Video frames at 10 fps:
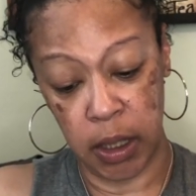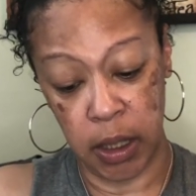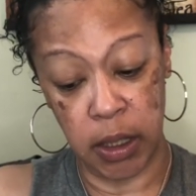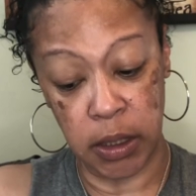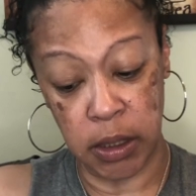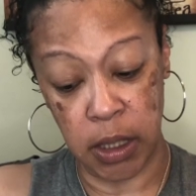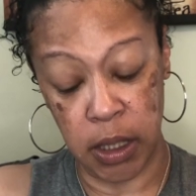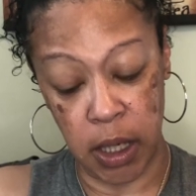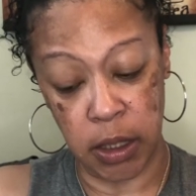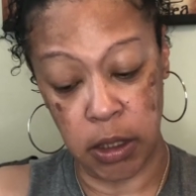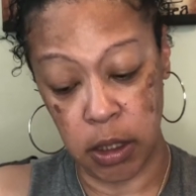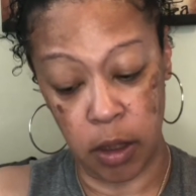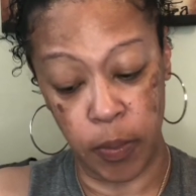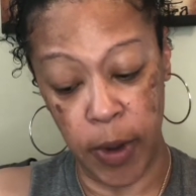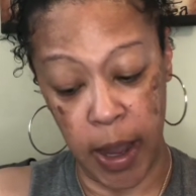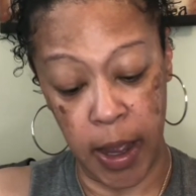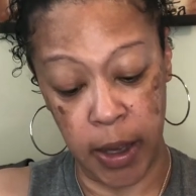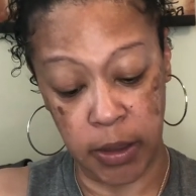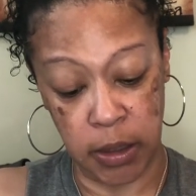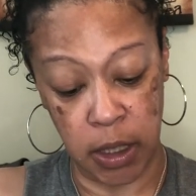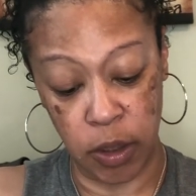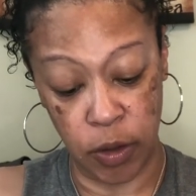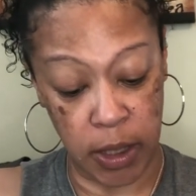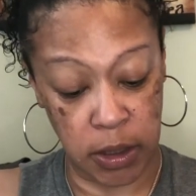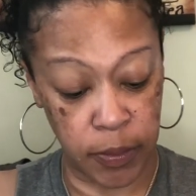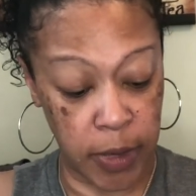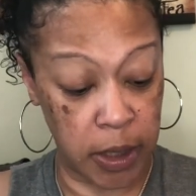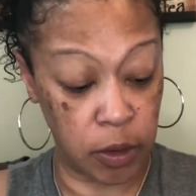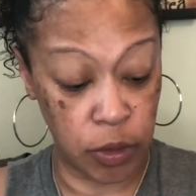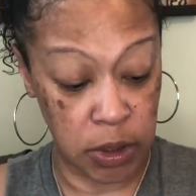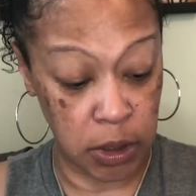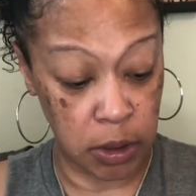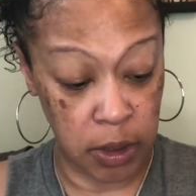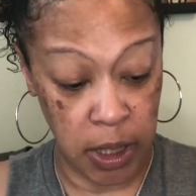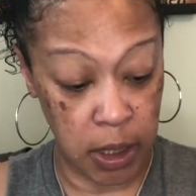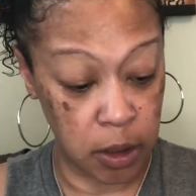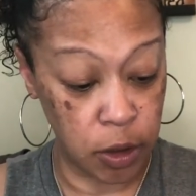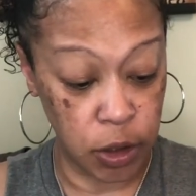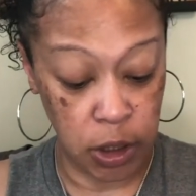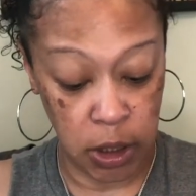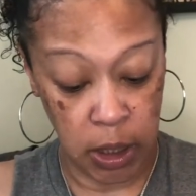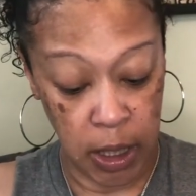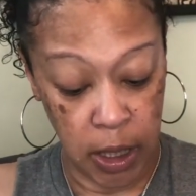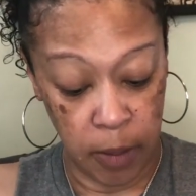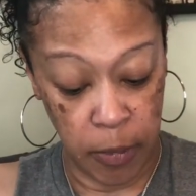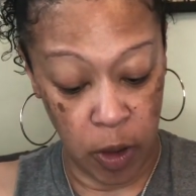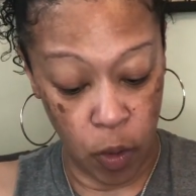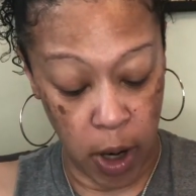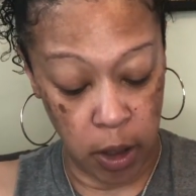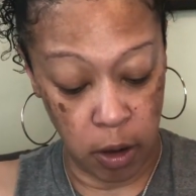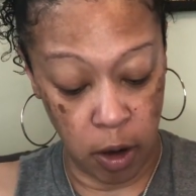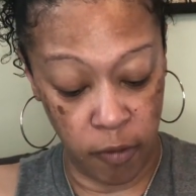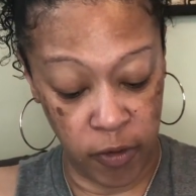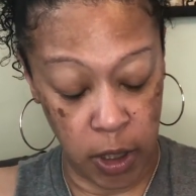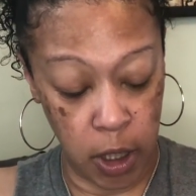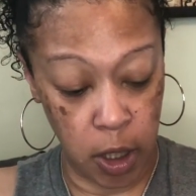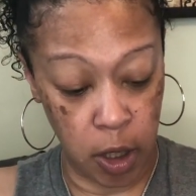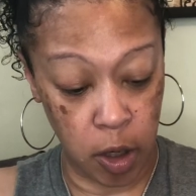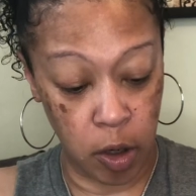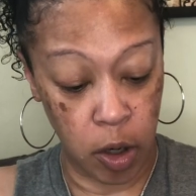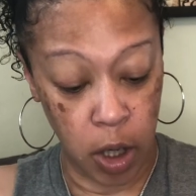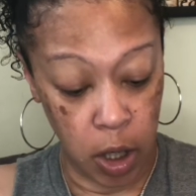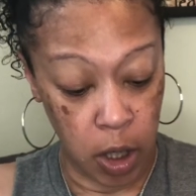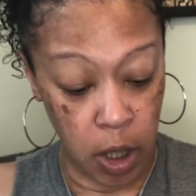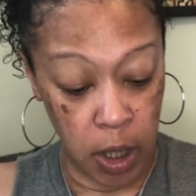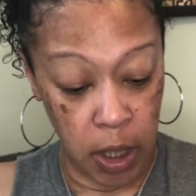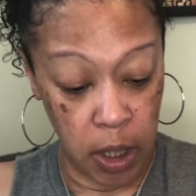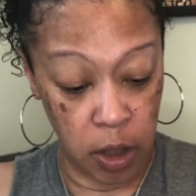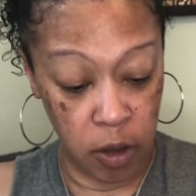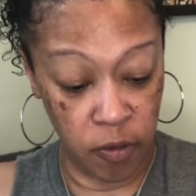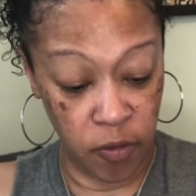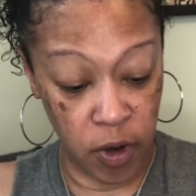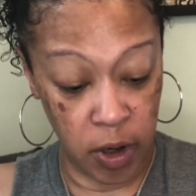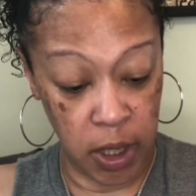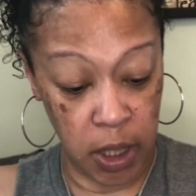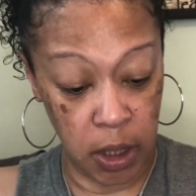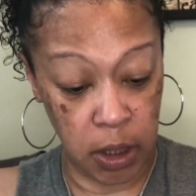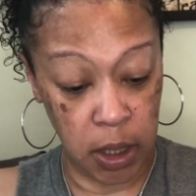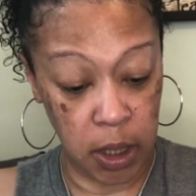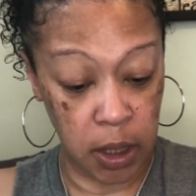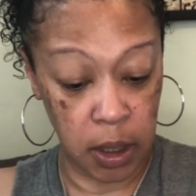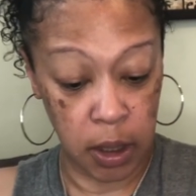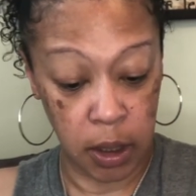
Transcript: it is connected to your past, and you got somebody who's still in that energy. Meanwhile, you're over here, you, you're healing.